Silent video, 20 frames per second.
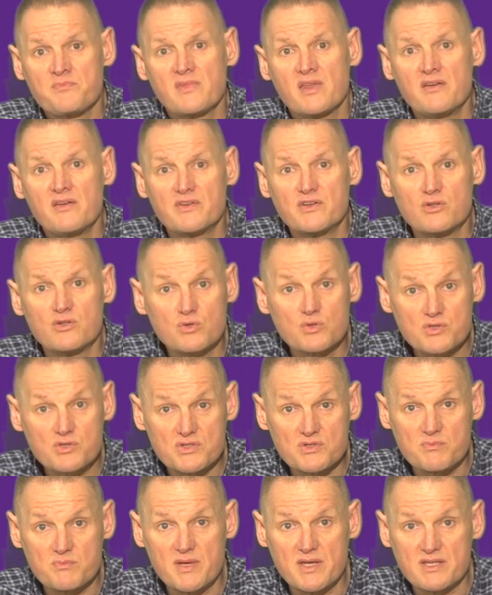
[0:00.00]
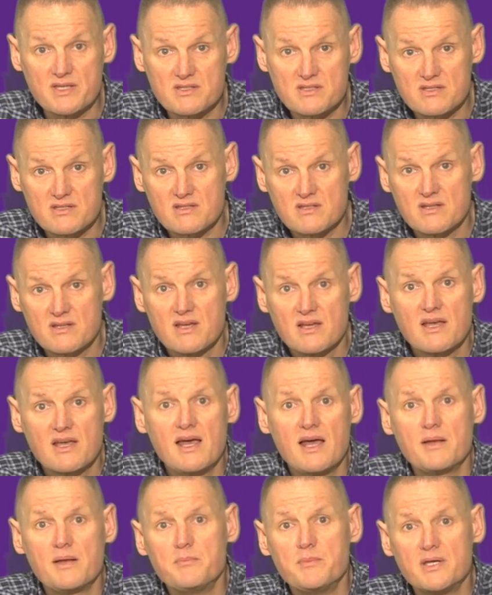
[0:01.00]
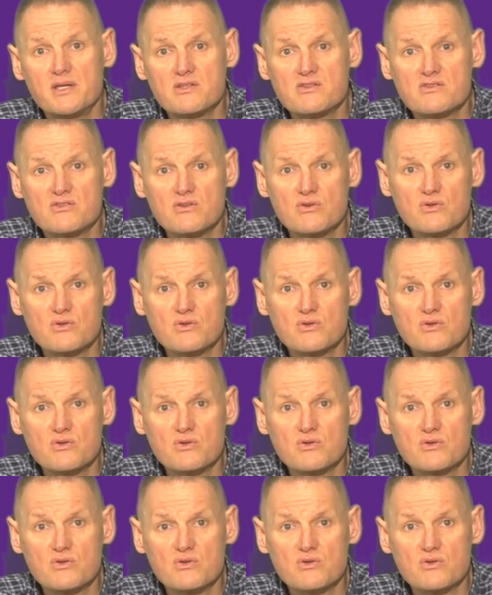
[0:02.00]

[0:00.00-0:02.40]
If a dose is missed, administer